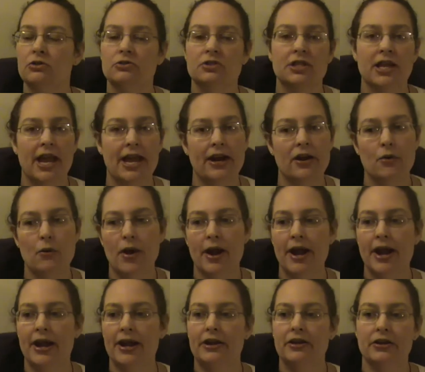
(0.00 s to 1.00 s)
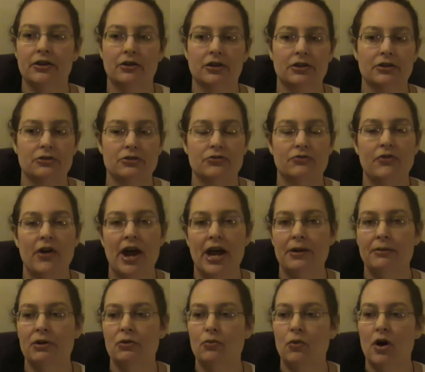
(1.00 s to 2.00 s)
can use Gatorade, you can use
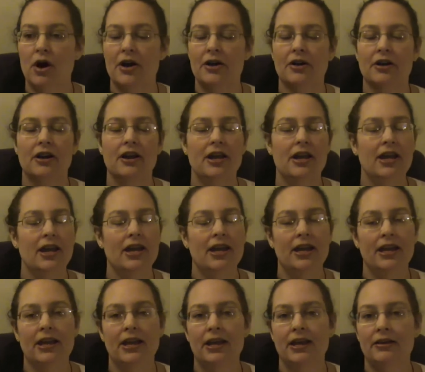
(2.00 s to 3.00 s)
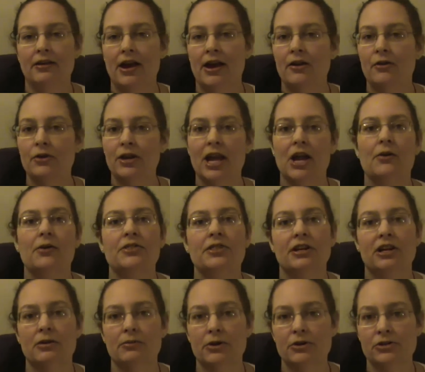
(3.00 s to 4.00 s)
vitamin water. I don't care
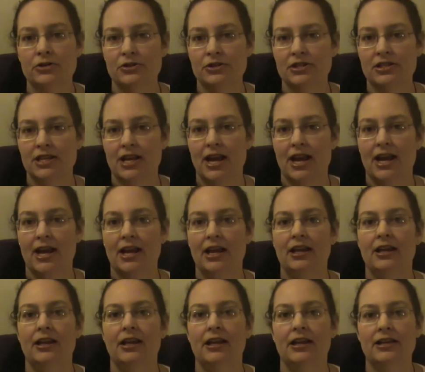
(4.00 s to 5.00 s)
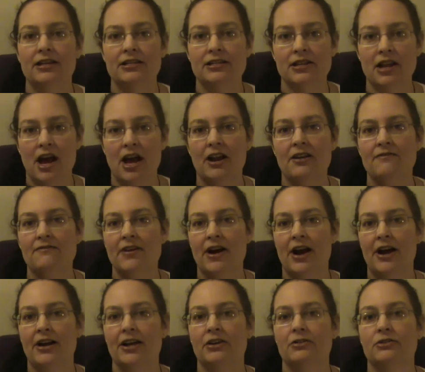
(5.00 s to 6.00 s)
what the commercials say, it is not of
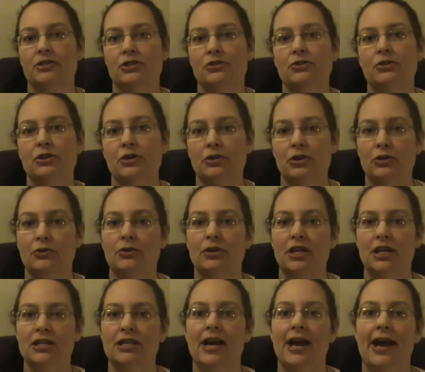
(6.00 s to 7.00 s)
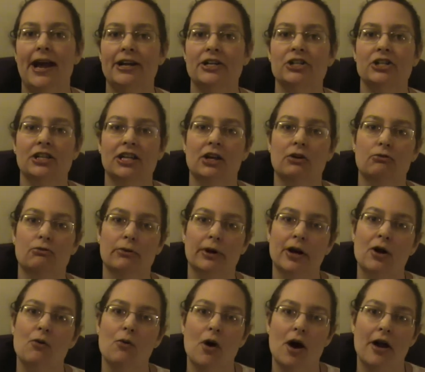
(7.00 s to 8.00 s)
value to you. You need to actually get
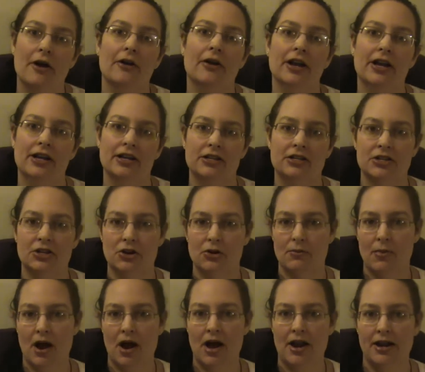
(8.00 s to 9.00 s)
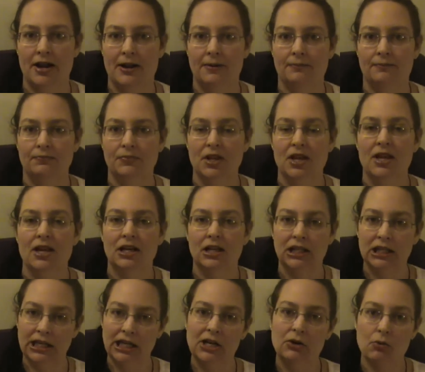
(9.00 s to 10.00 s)
real water into your body.
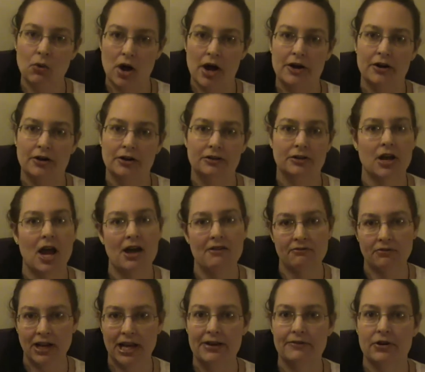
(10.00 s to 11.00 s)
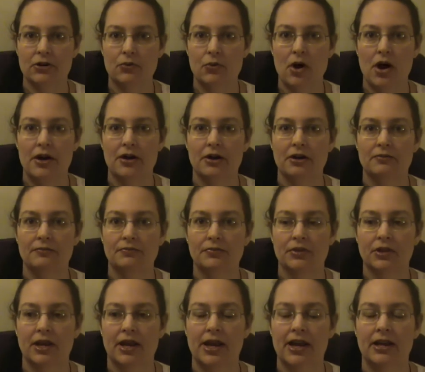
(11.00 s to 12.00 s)
Clean water, not flavored water,
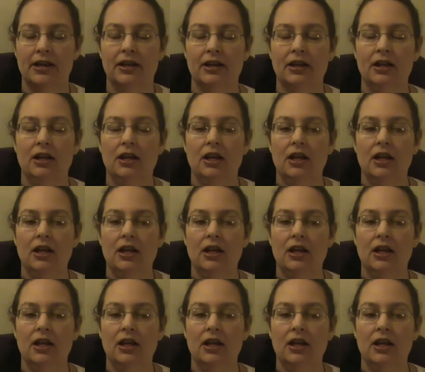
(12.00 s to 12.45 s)
okay?